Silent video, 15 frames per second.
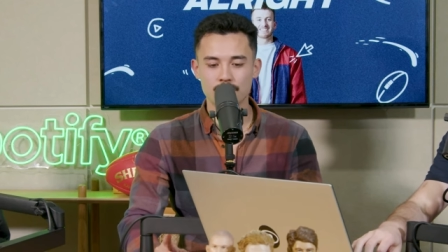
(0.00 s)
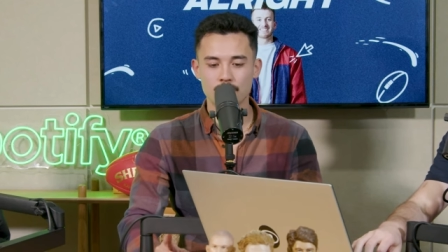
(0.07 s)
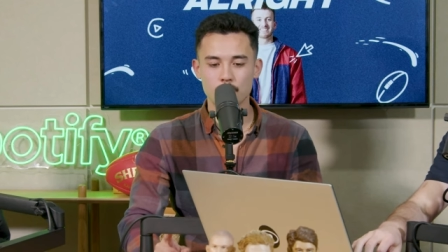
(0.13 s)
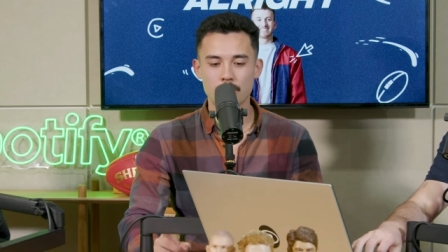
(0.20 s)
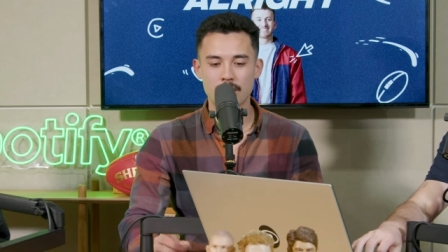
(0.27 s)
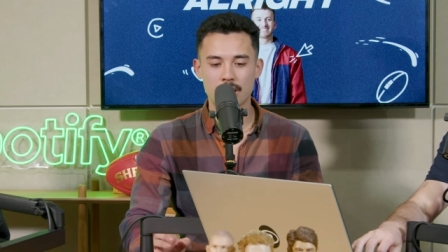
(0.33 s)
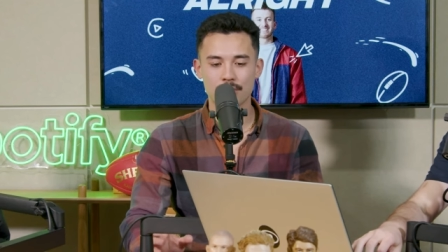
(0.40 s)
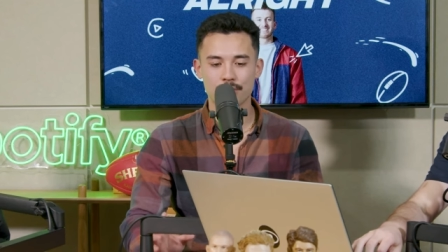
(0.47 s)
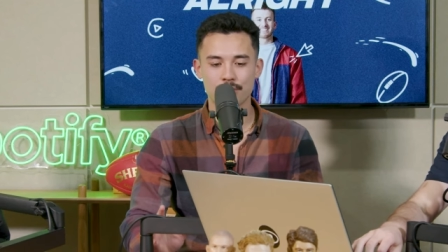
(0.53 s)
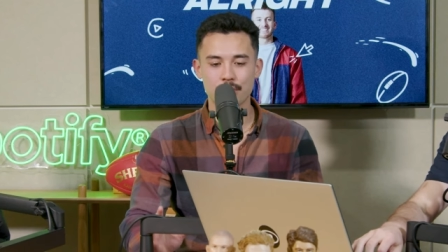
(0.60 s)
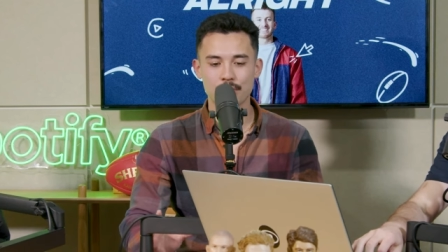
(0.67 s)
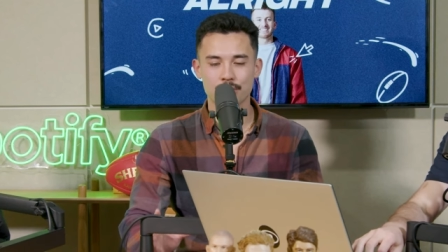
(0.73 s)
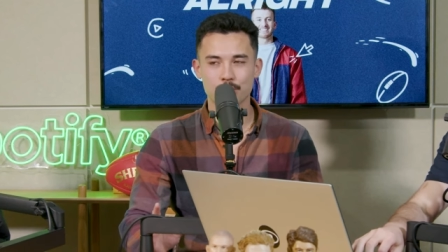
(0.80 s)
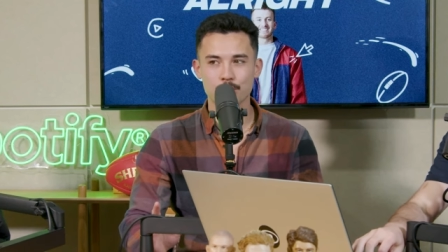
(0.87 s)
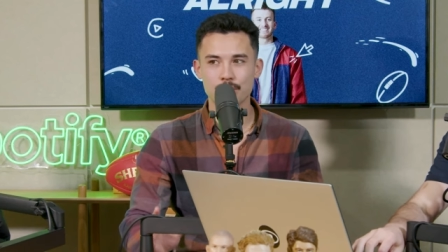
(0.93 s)
when I
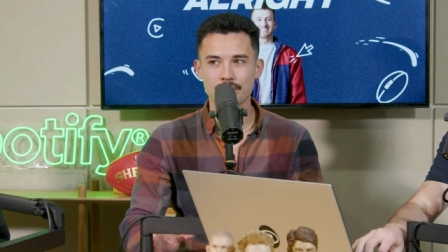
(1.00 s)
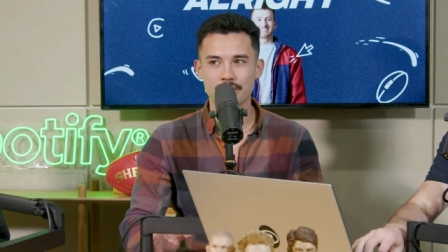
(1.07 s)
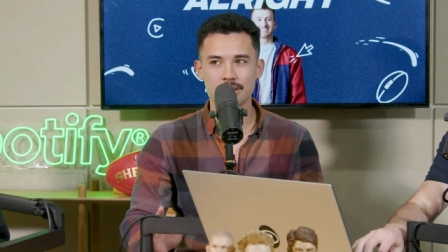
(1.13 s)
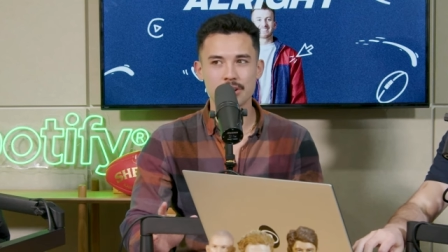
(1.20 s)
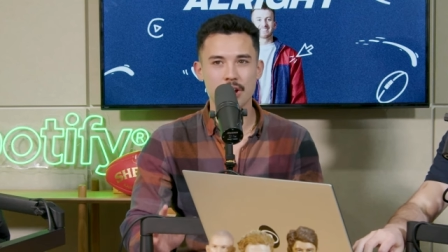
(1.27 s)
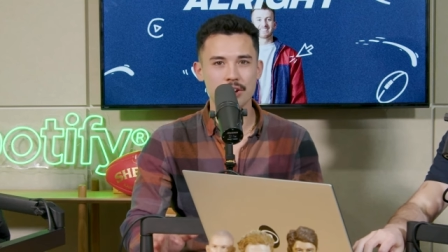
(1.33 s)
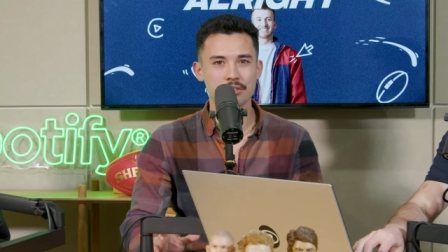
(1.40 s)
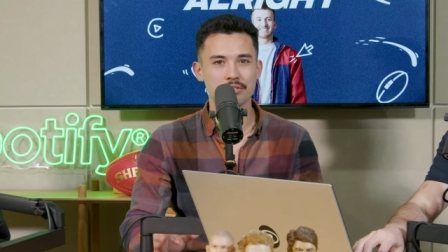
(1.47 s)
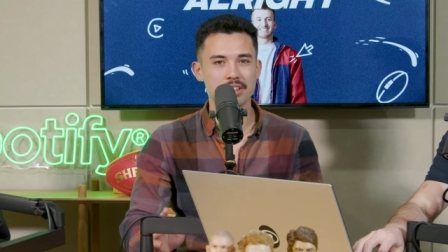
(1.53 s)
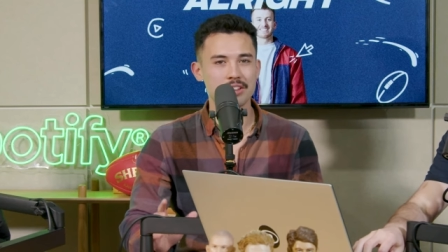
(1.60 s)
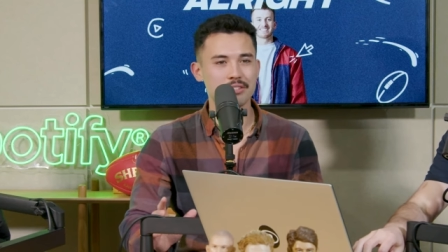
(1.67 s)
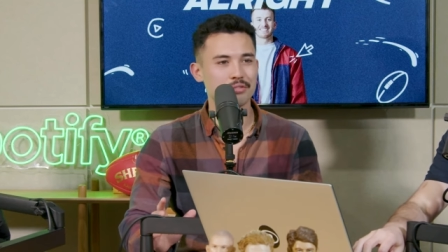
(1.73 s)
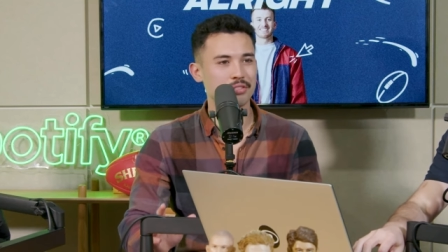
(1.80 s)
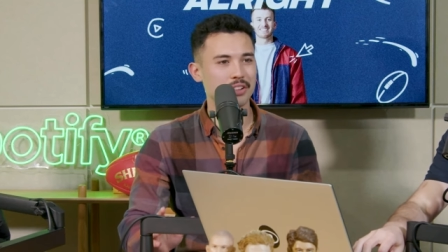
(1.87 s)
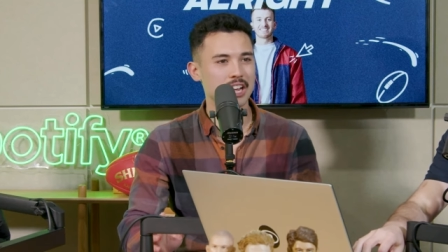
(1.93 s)
first really noticed
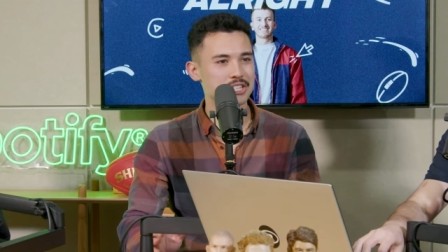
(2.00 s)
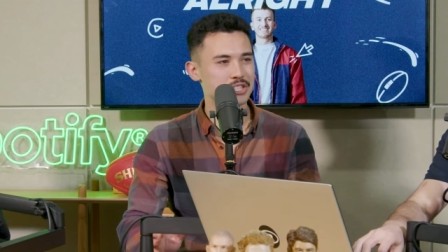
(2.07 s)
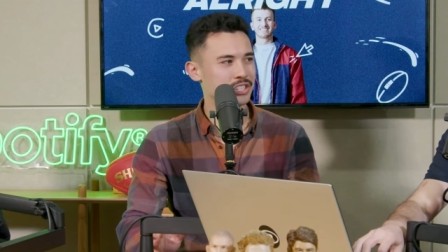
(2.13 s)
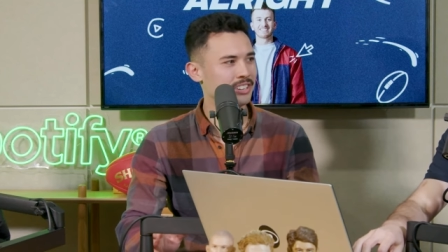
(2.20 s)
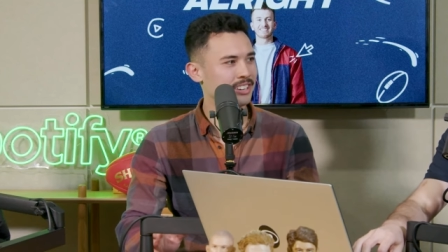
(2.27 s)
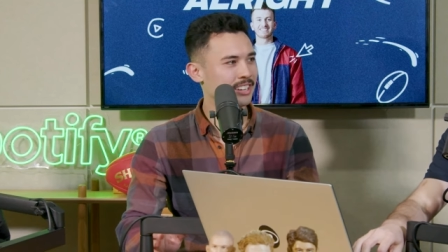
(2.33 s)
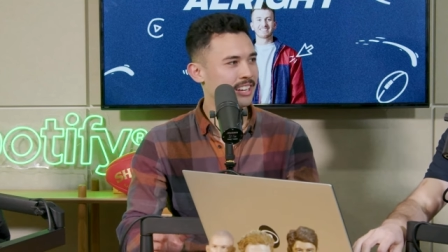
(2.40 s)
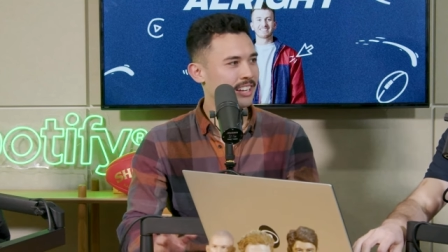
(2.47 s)
inflation.